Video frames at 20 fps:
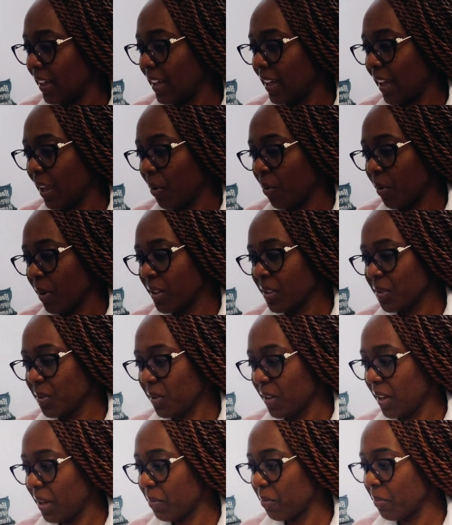I want to
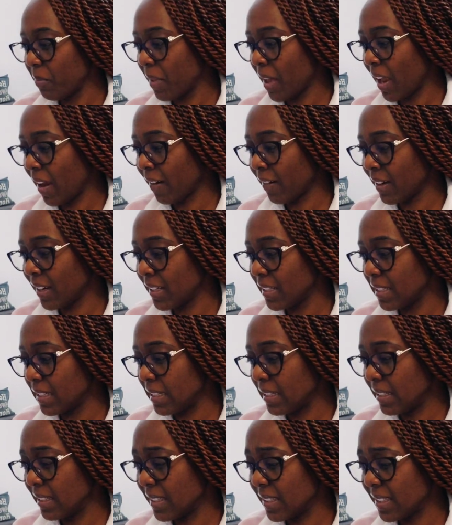get married
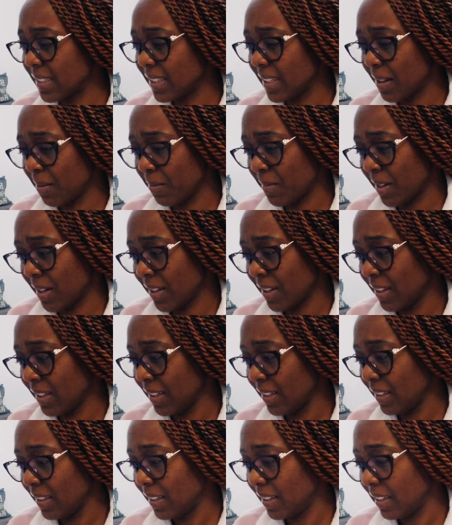in summer